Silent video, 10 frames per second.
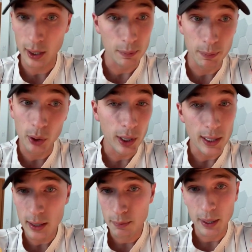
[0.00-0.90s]
just like
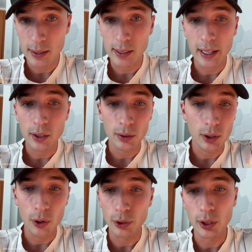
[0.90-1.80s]
Bill Gates, biggest
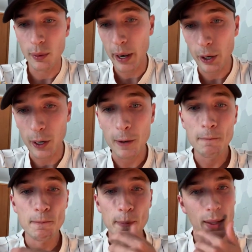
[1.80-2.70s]
landowner in
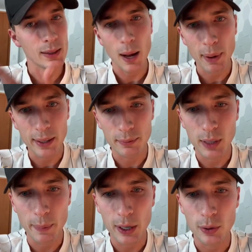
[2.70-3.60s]
America, not
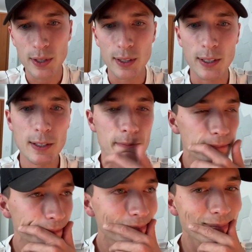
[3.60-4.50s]
by
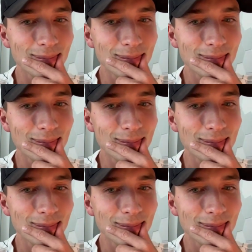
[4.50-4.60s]
coincidence,